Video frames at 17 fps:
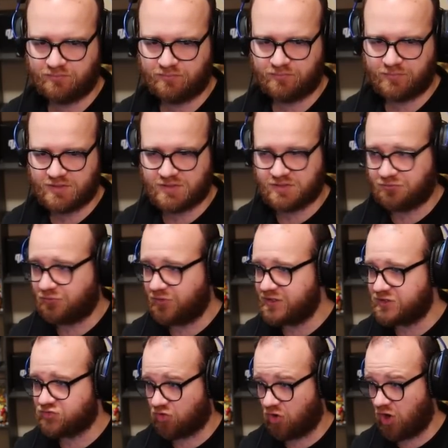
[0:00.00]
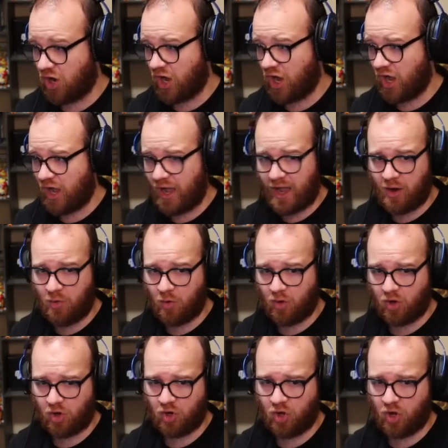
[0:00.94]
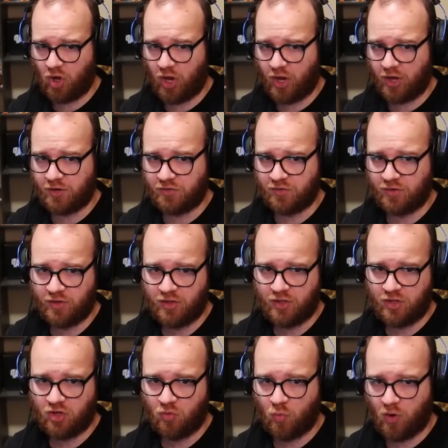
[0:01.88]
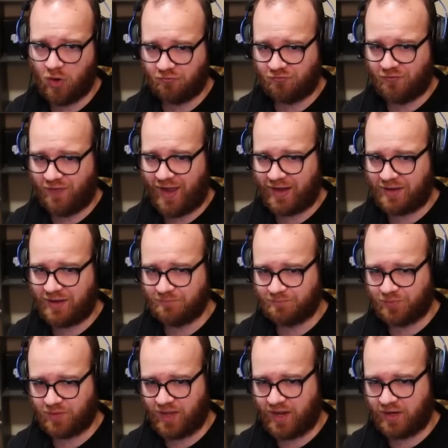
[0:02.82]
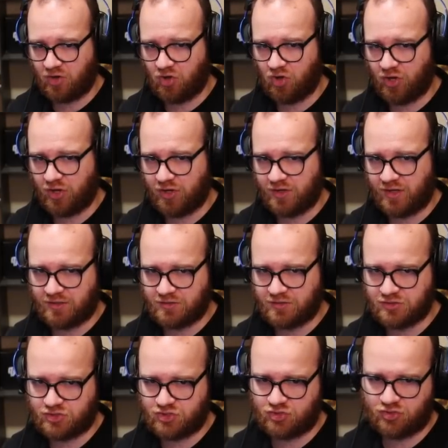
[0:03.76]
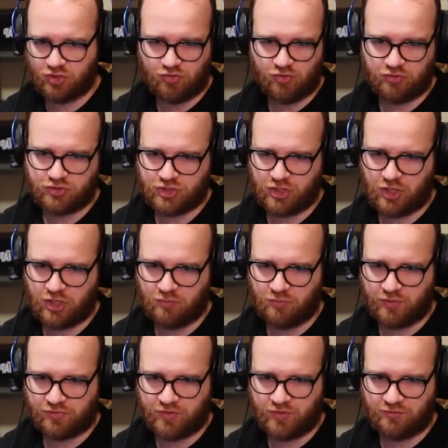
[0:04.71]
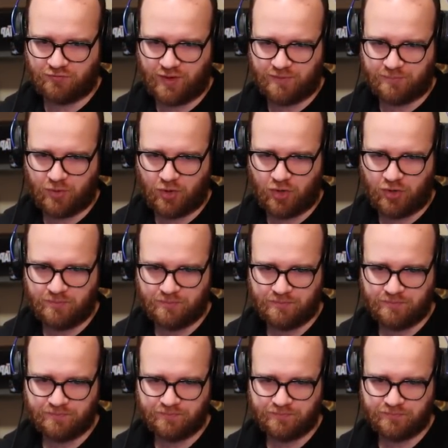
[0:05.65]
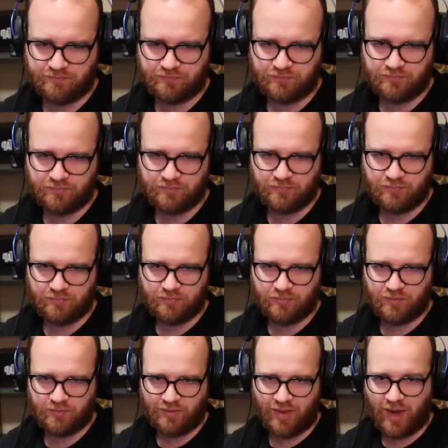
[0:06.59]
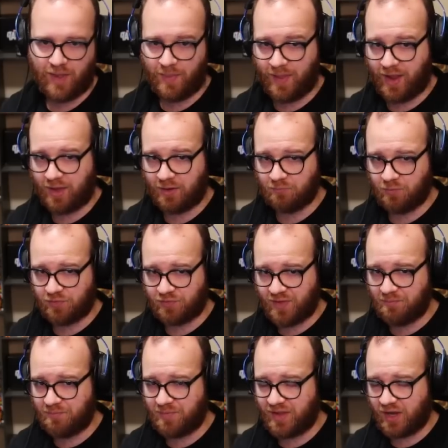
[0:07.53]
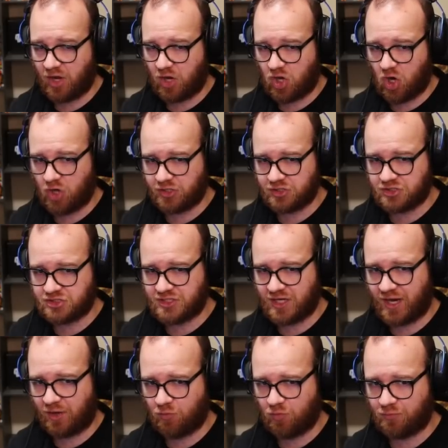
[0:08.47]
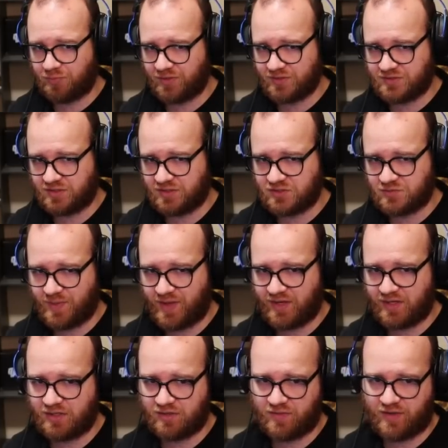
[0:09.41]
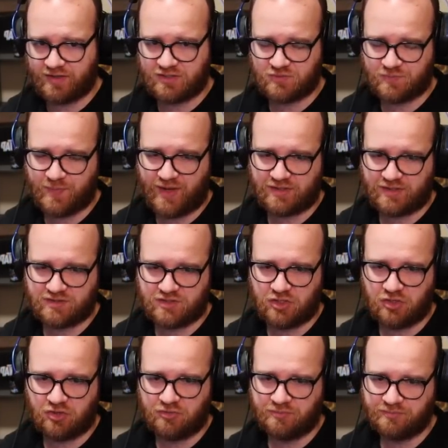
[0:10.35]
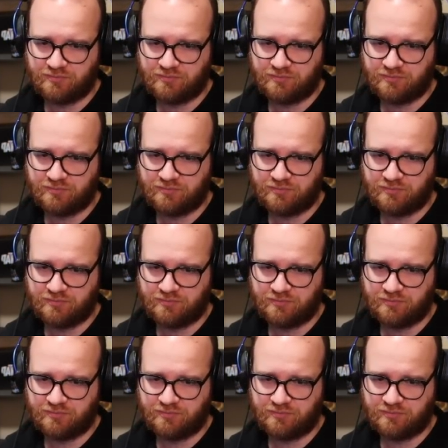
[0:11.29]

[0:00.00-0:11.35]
Because if we draw our Hood, we're fine playing Hood into Necrotia with the Viper. And then with them being a Carnage deck, we'll play Sunspot into the Icebox here.